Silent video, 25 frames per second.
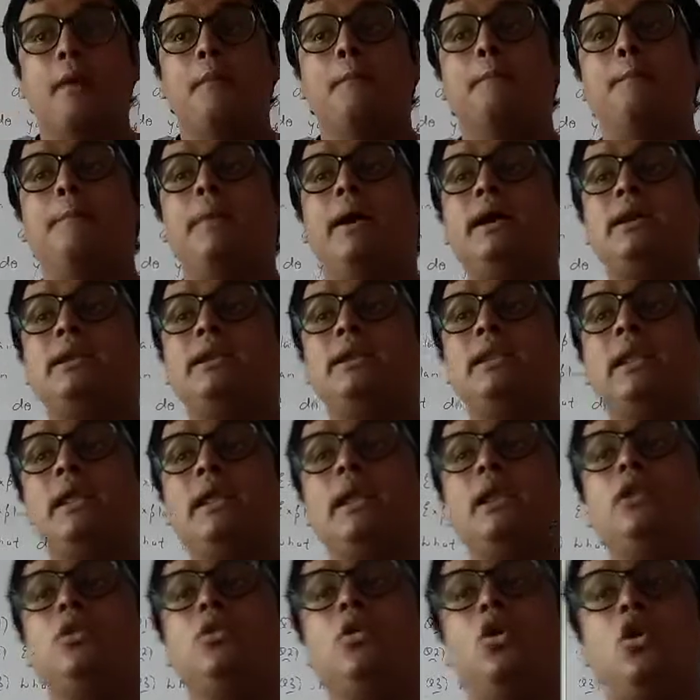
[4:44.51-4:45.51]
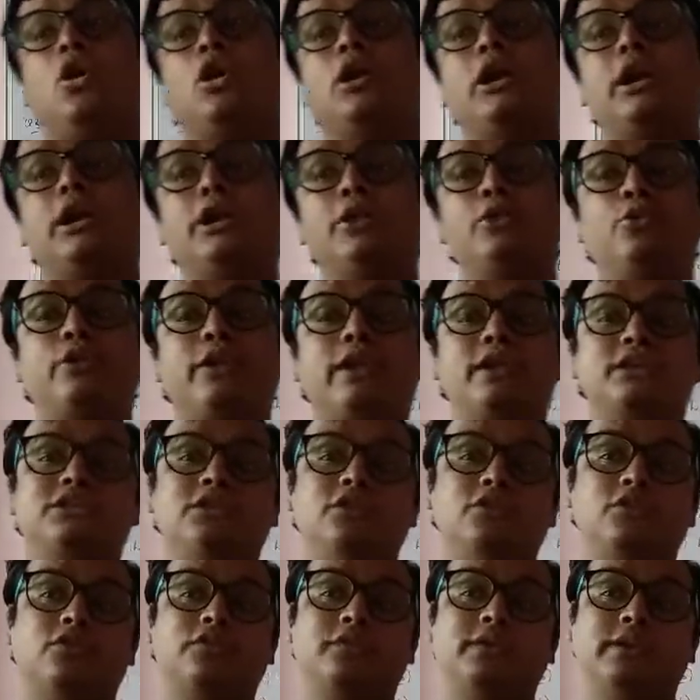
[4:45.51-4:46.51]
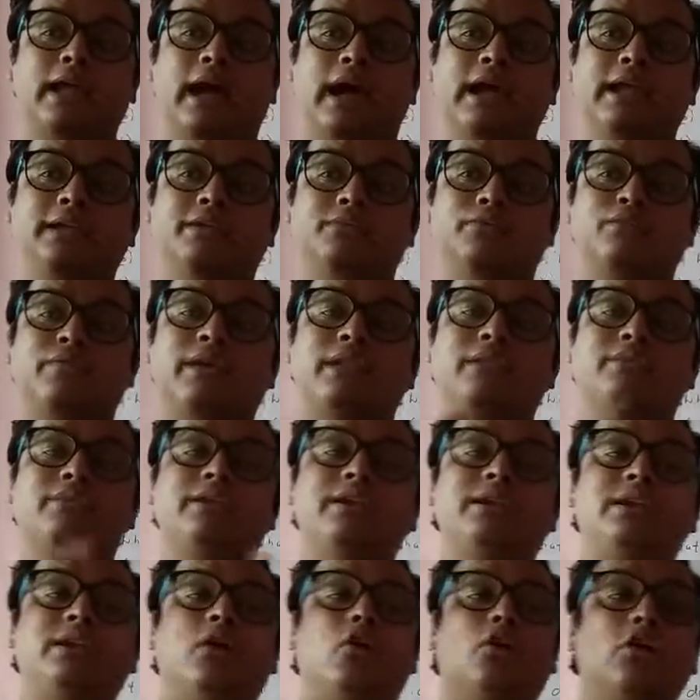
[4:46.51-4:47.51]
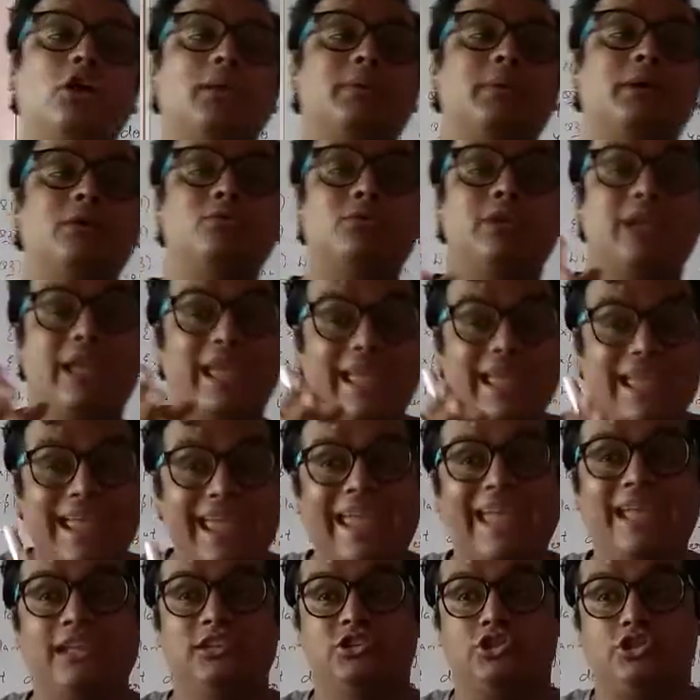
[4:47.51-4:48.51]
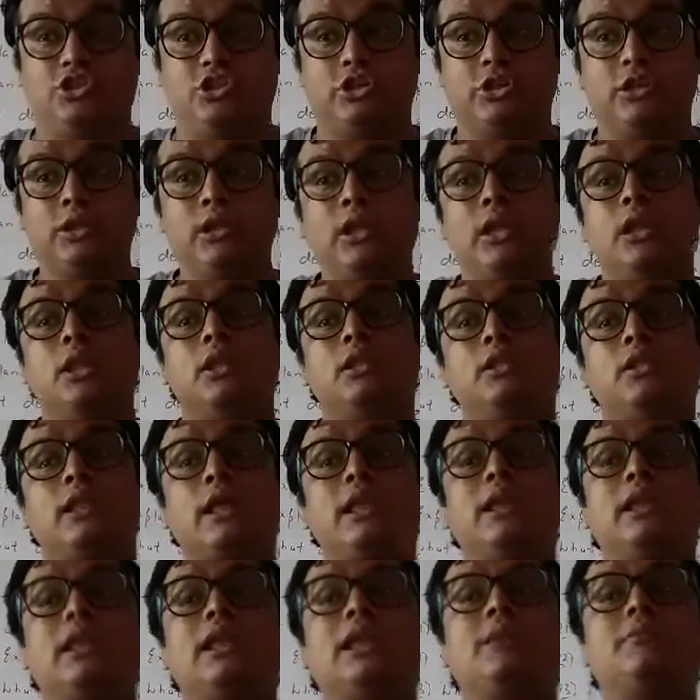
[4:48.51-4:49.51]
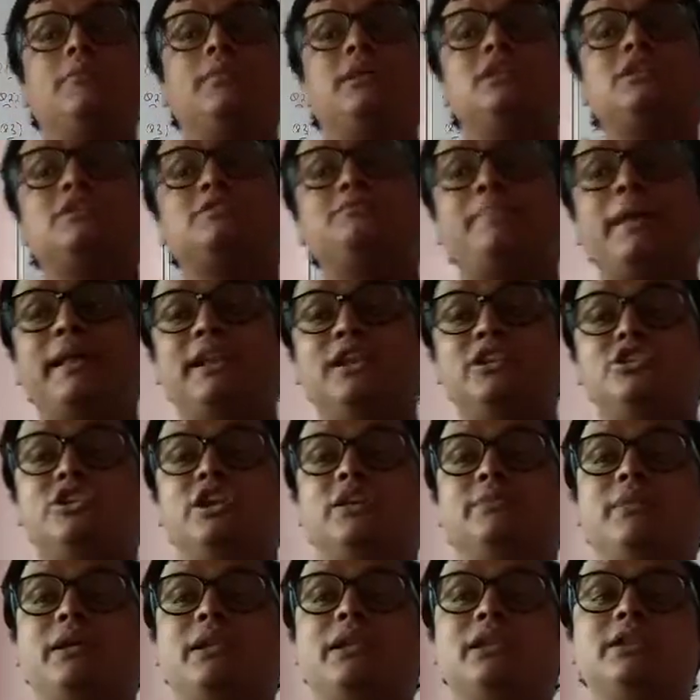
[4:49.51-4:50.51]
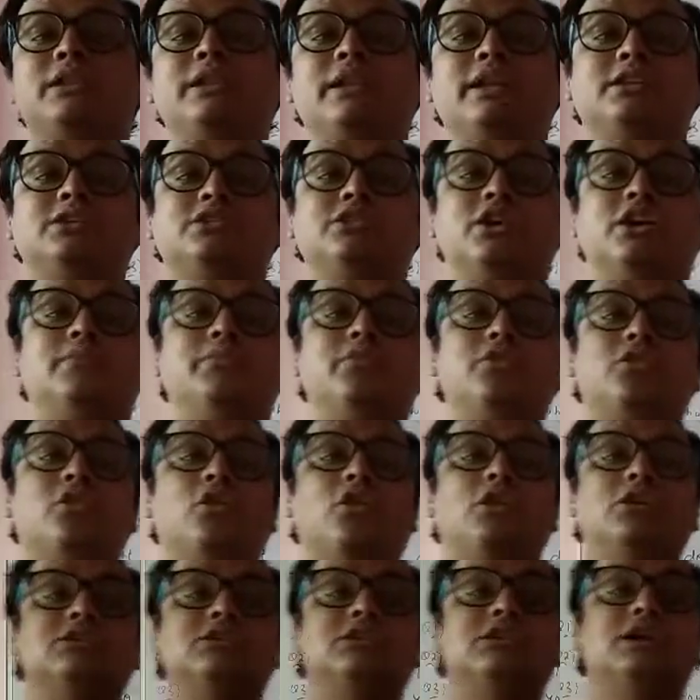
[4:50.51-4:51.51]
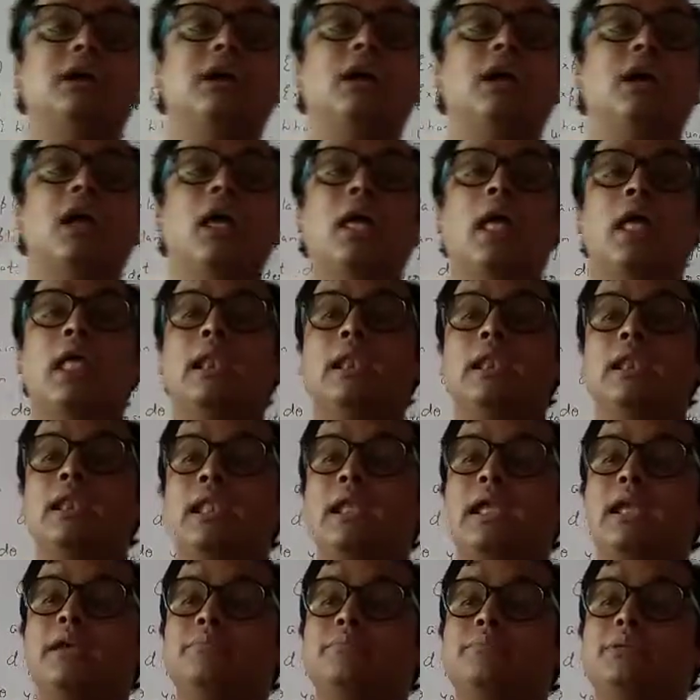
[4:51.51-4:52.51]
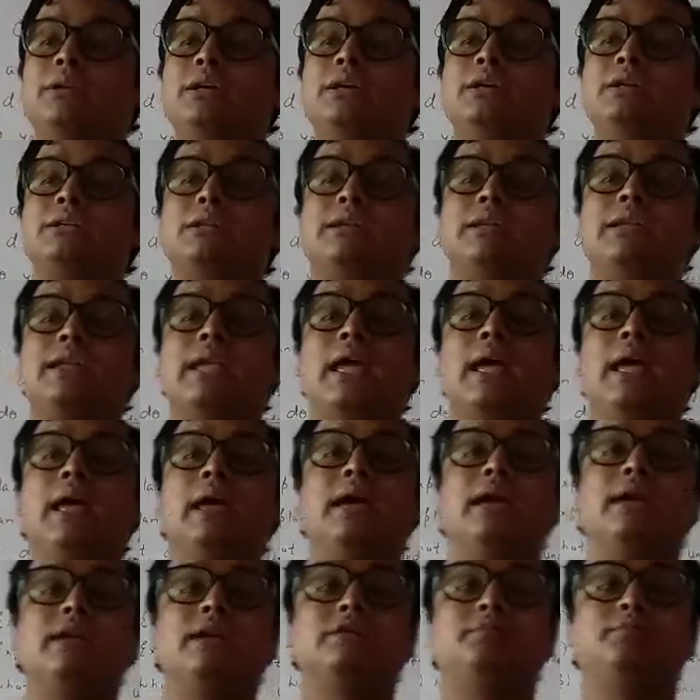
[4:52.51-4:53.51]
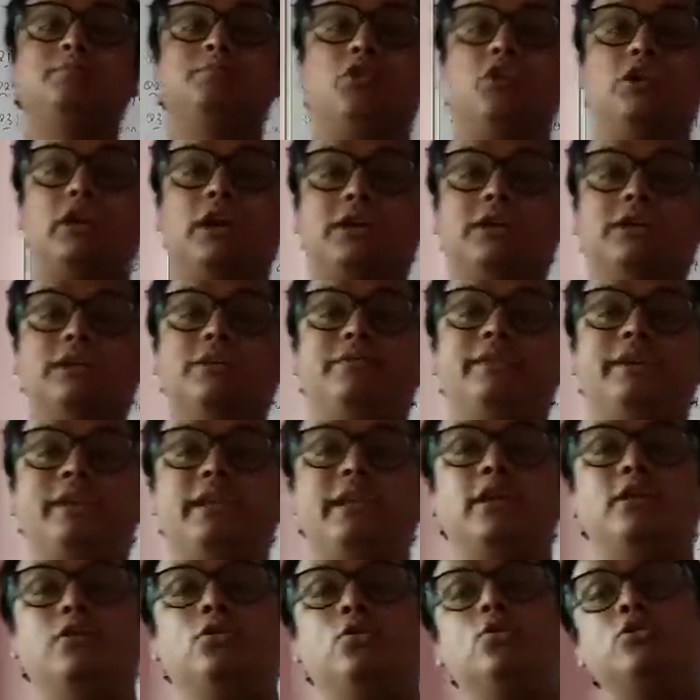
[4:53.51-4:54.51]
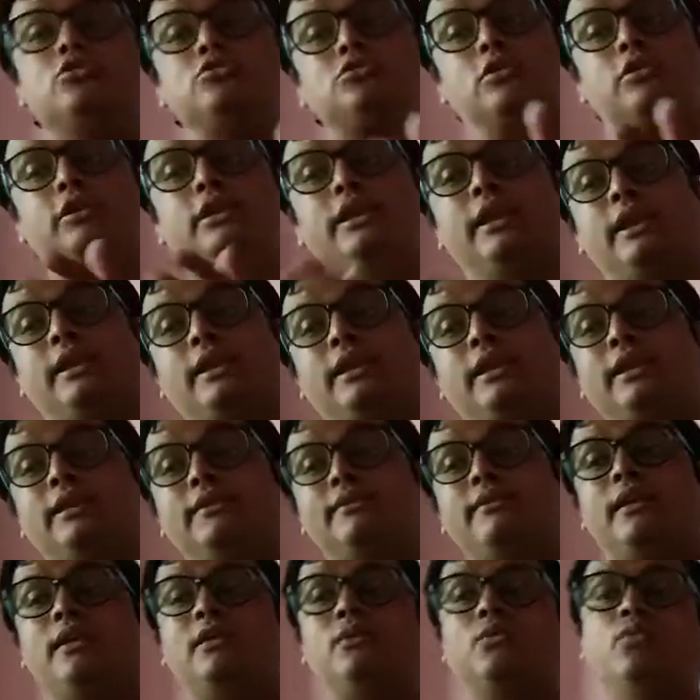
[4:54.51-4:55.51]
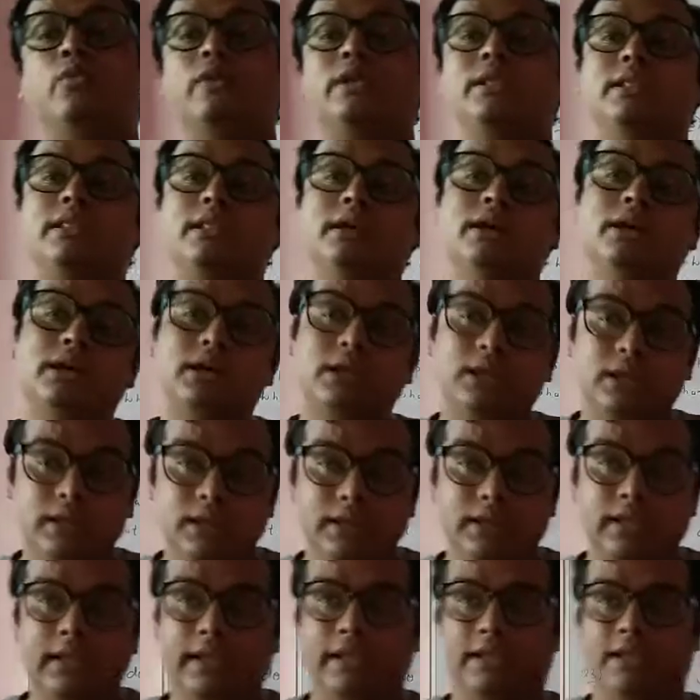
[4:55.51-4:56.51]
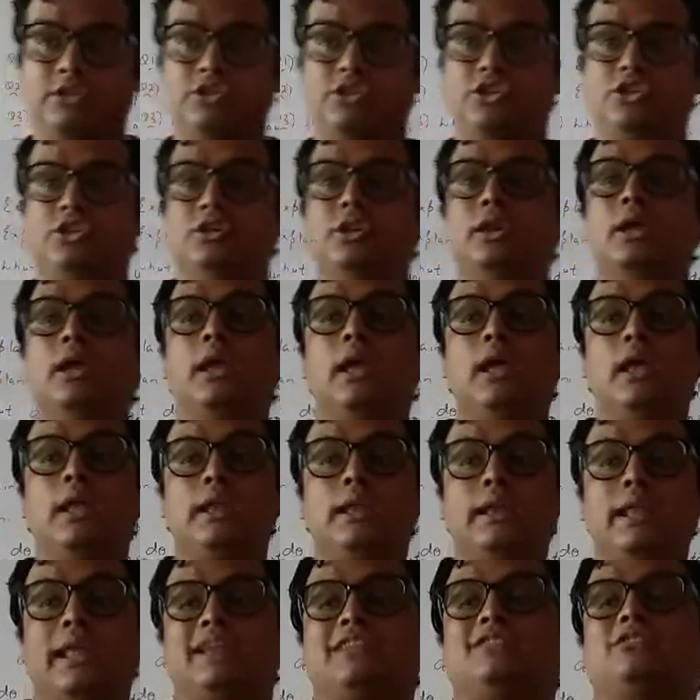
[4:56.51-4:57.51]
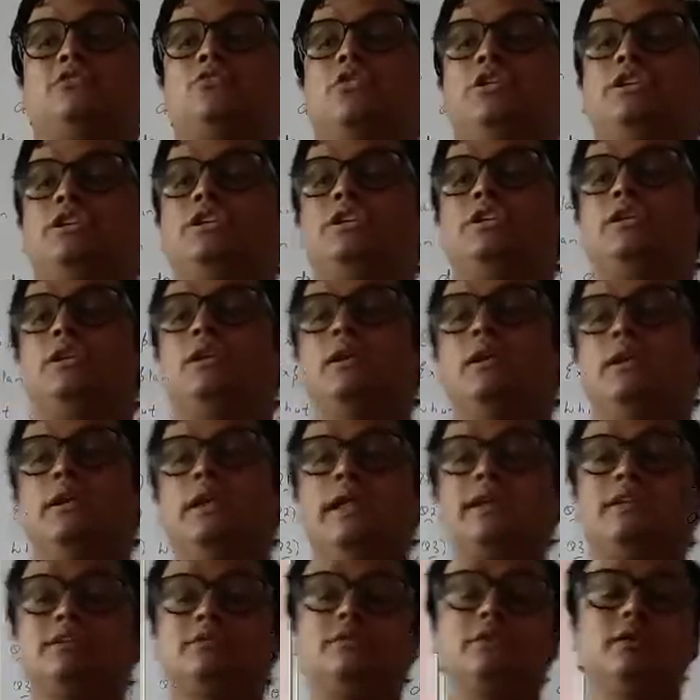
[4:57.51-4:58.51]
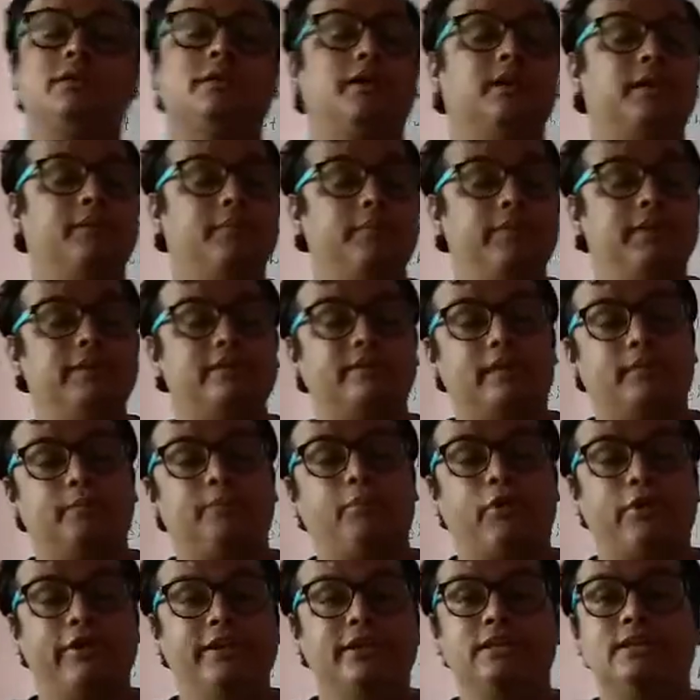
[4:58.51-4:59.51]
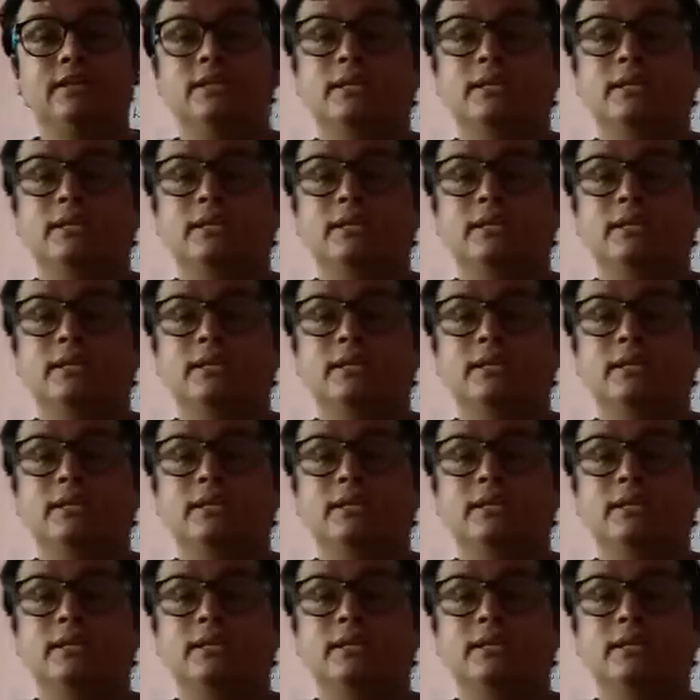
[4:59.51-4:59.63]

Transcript: But in longer duration of time, when we talk about age, then labor is perishable in nature because the labor productivity goes on decreasing with the age. Next basic point,